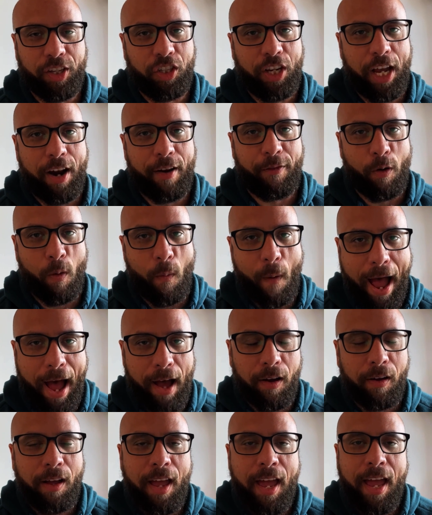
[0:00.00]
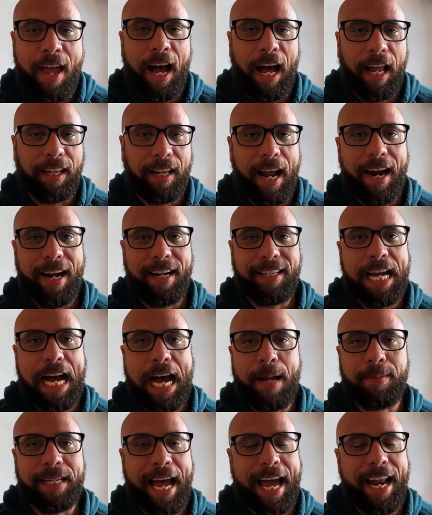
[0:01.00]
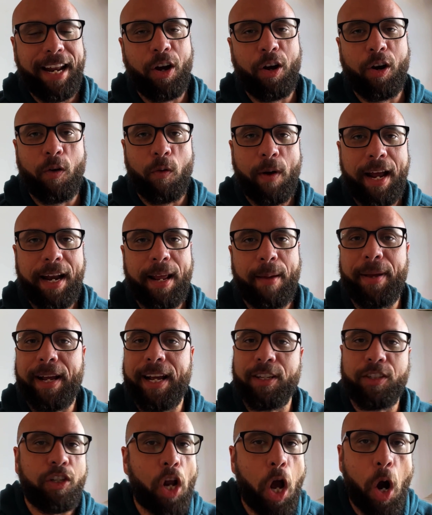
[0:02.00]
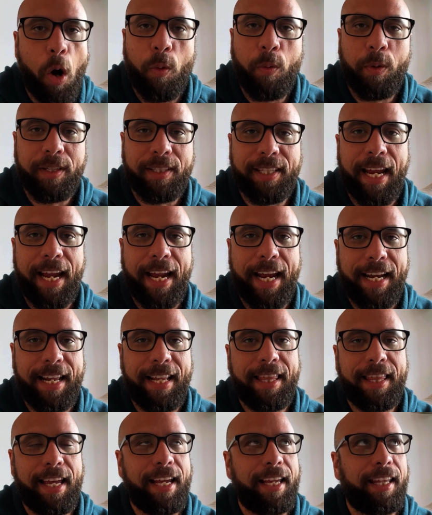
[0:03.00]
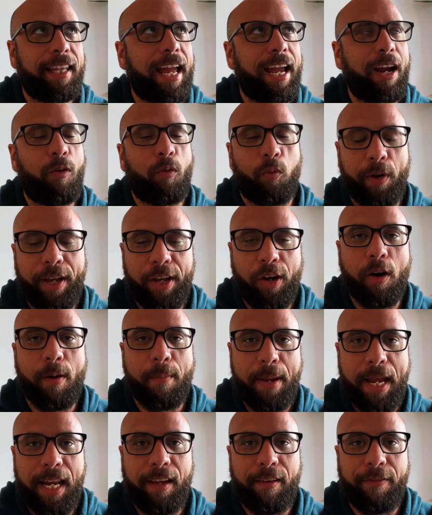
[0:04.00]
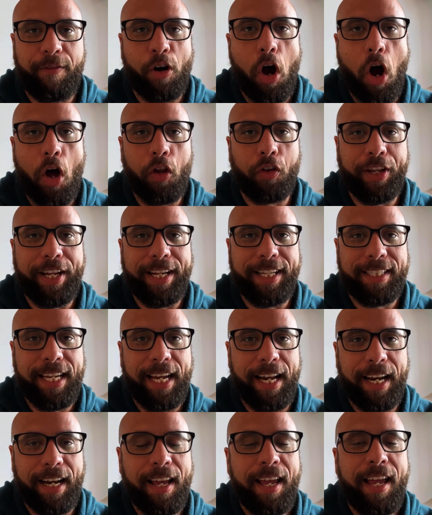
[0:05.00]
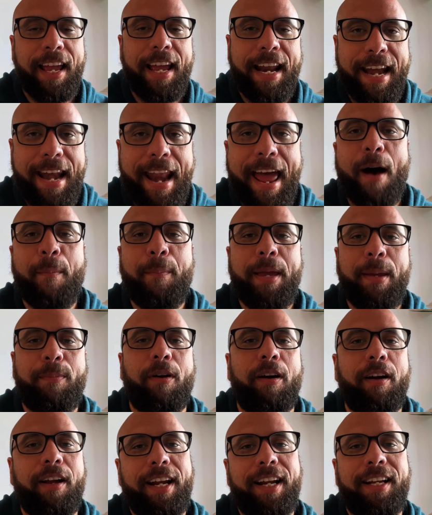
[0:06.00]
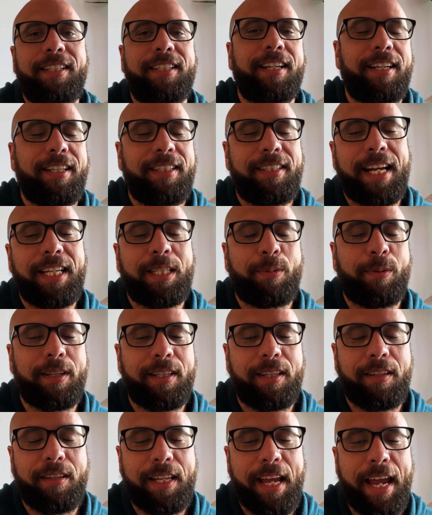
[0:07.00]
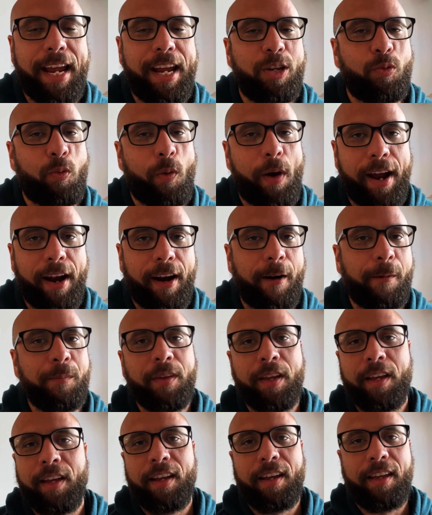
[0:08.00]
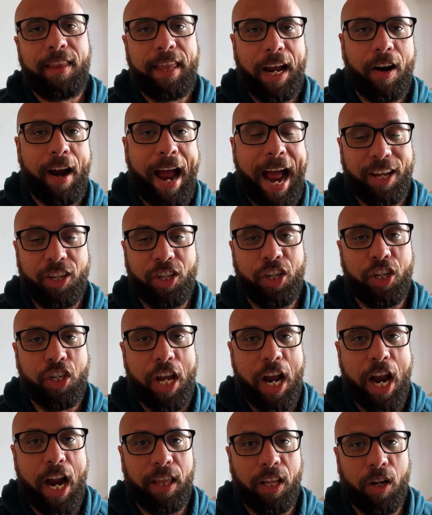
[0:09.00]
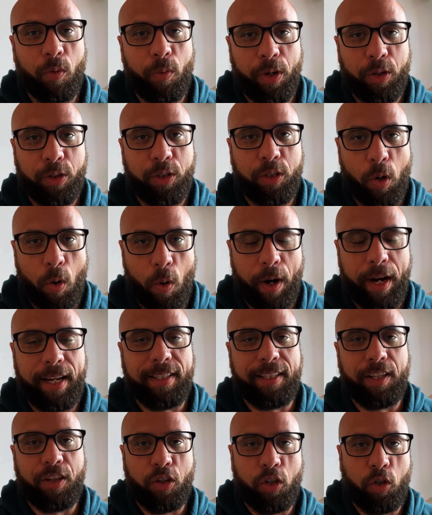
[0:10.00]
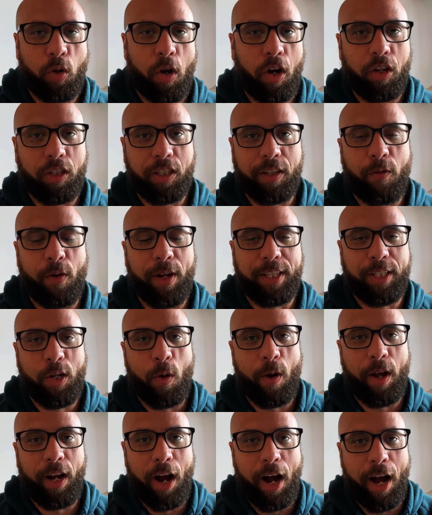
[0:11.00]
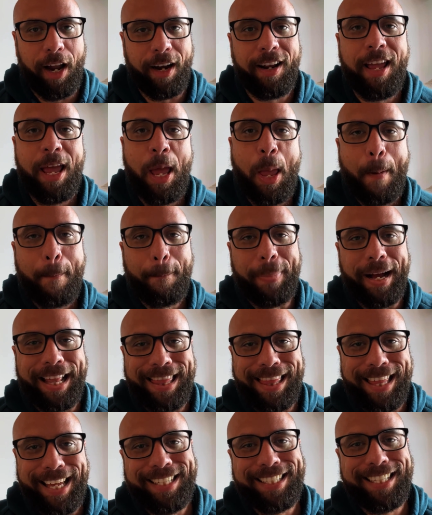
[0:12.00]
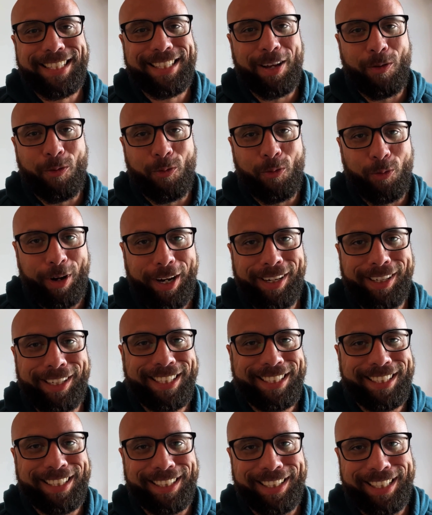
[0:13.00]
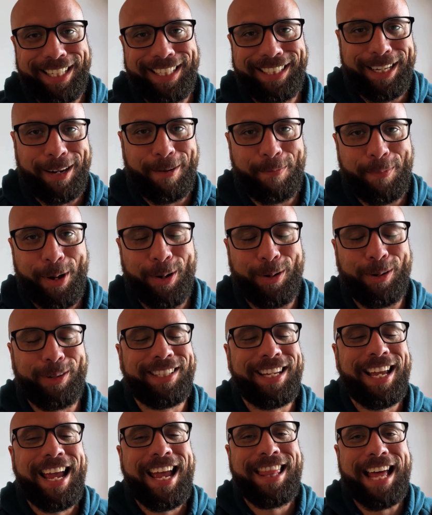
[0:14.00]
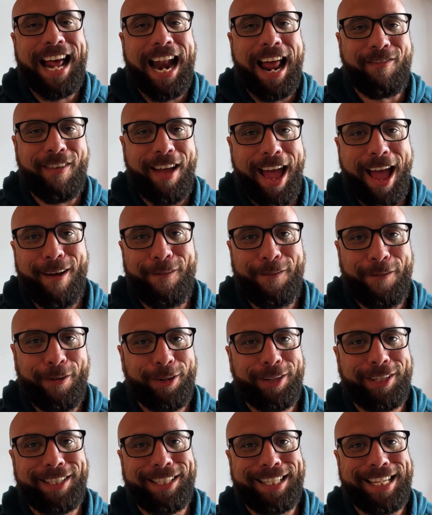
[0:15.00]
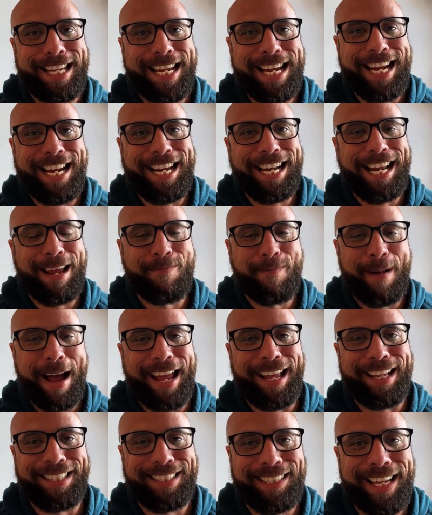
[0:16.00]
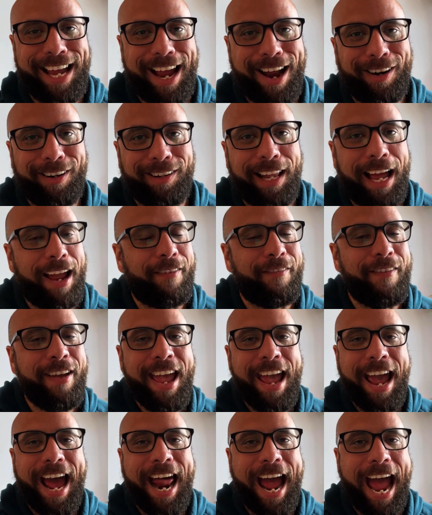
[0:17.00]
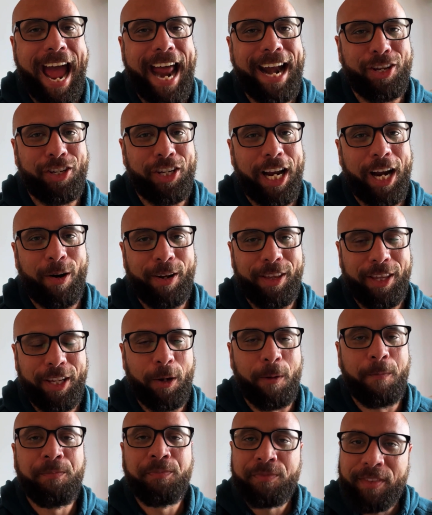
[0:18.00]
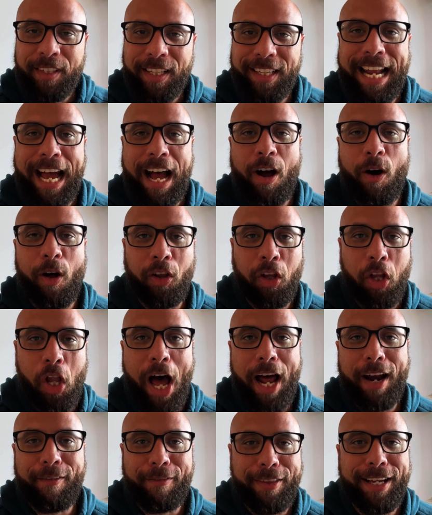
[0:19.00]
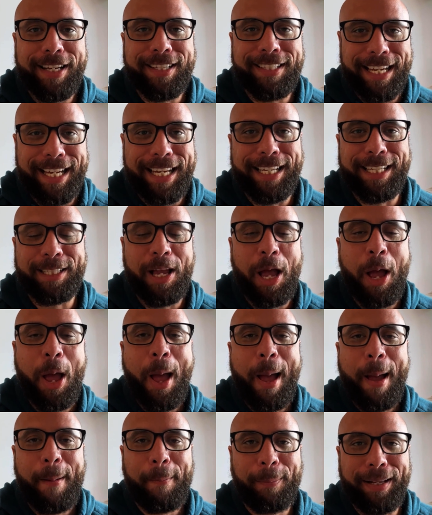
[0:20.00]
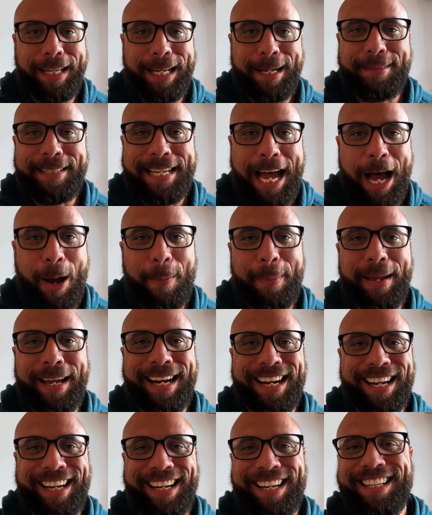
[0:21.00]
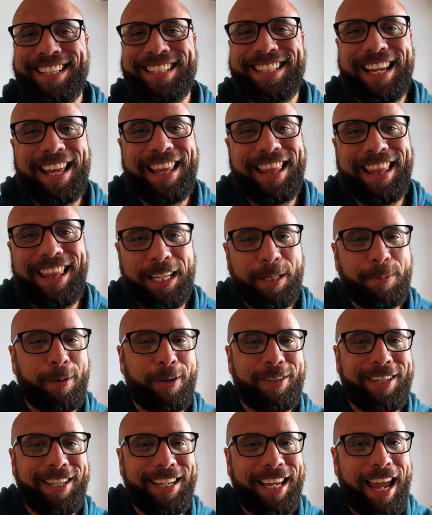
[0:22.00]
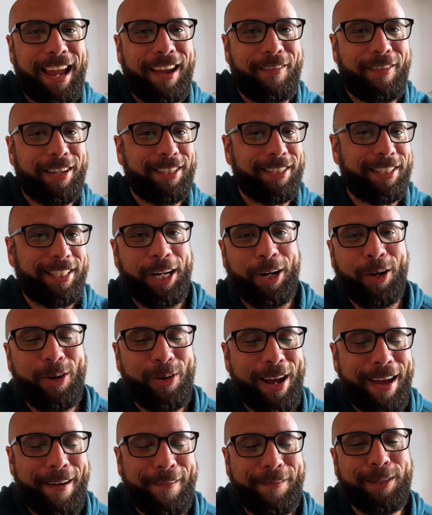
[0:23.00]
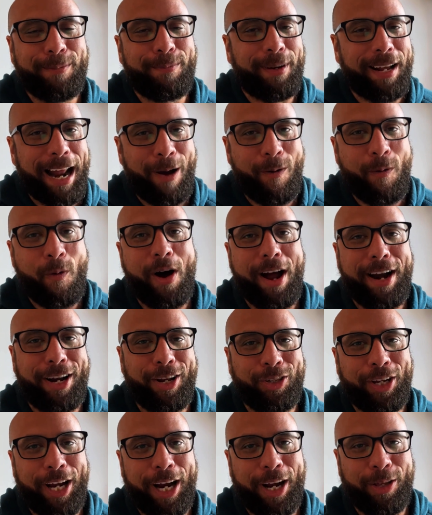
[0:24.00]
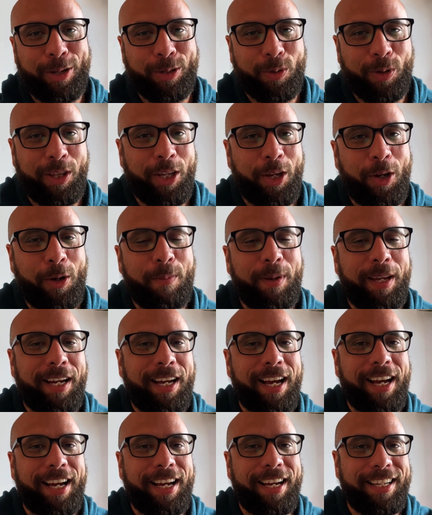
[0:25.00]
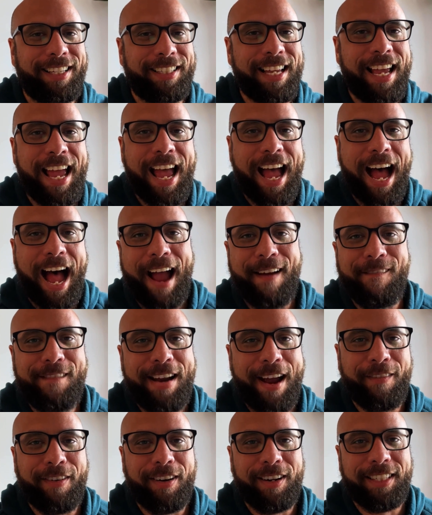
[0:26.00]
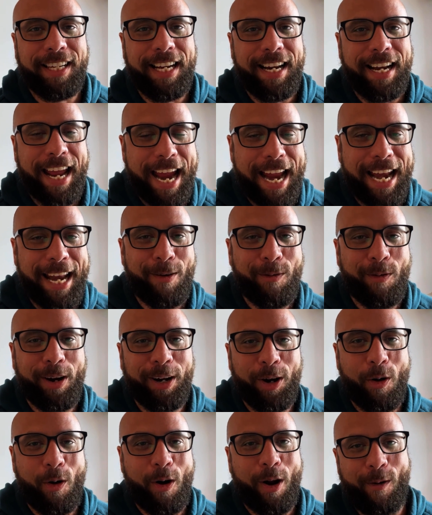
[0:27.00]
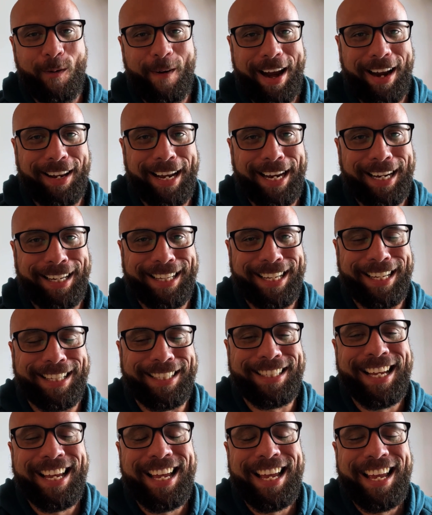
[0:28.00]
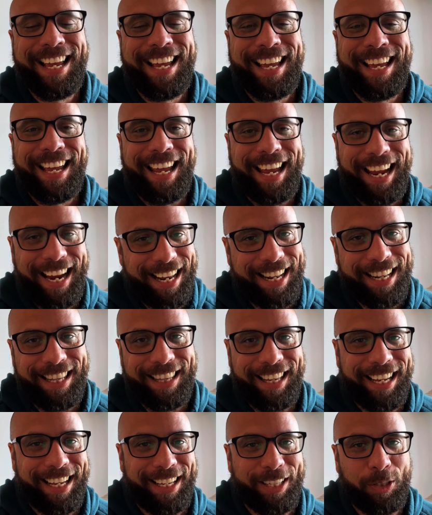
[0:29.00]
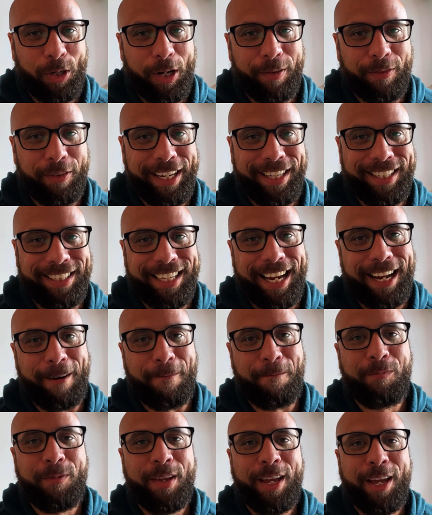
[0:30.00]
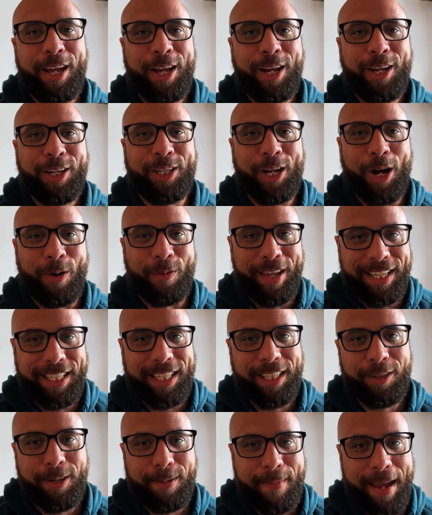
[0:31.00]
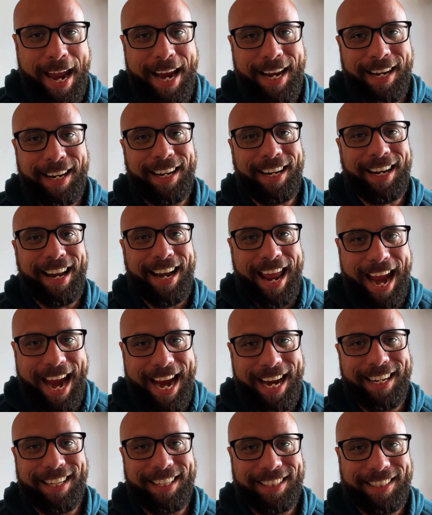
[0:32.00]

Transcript: channel for a while, a lot of times I had to go to Reddit because no one would say anything like real or meaningful on LinkedIn. Now people are getting to the desperate stage where they're actually sharing their real stories and the struggles of what's going on. But this is the realest LinkedIn post that I've ever seen in my entire life, and I had to share it with you. Now, a lot of this is bleeped out because this person gave 0 Fs, but I wanted to share this with you because I've never seen anyone go on a rant like this in the history of LinkedIn. So this is from Aiden, and Aiden